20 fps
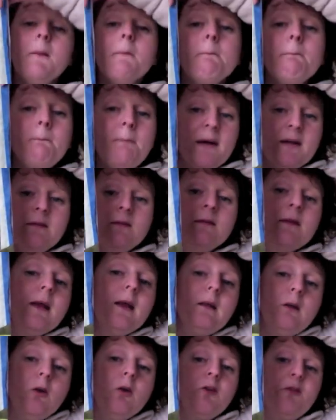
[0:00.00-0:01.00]
but
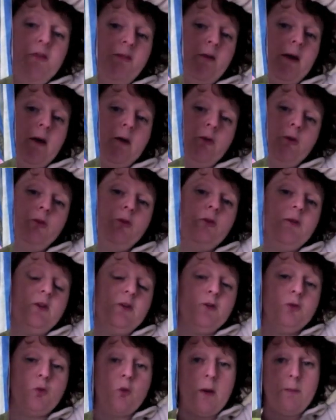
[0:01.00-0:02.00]
they look fun also in a
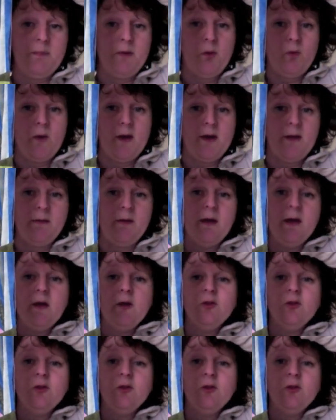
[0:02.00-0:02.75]
scrappy way.